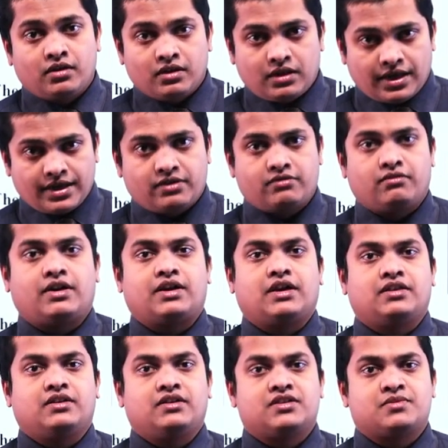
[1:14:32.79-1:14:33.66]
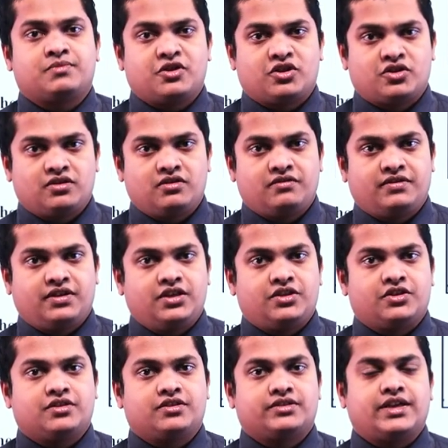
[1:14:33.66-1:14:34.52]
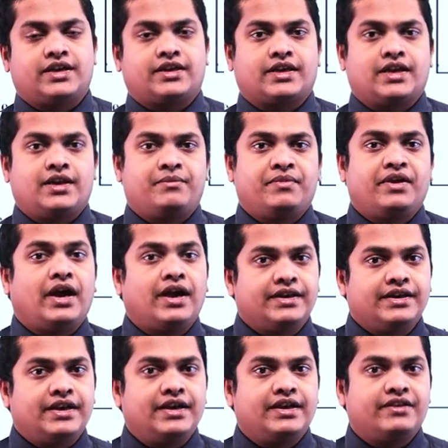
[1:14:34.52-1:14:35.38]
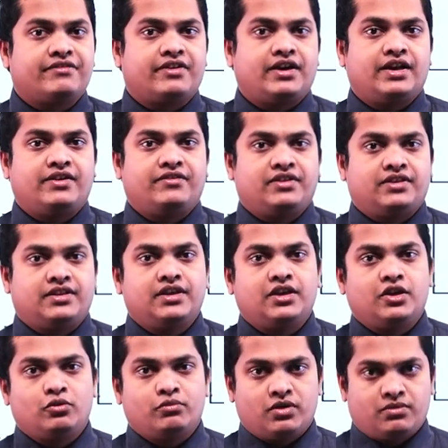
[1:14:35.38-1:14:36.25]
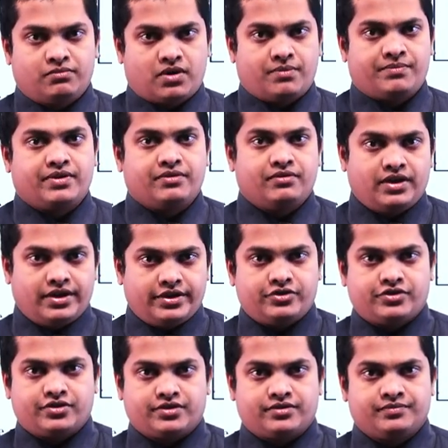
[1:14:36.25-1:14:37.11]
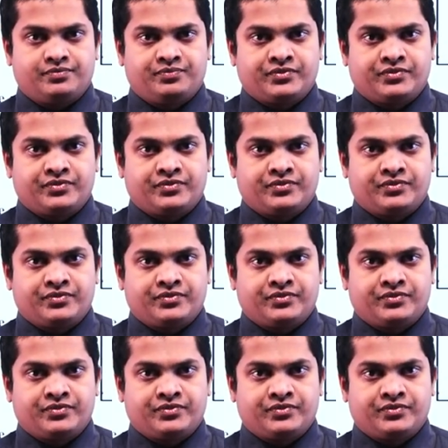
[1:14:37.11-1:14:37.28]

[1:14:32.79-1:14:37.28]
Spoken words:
like what are the special features that can be identified with the human population.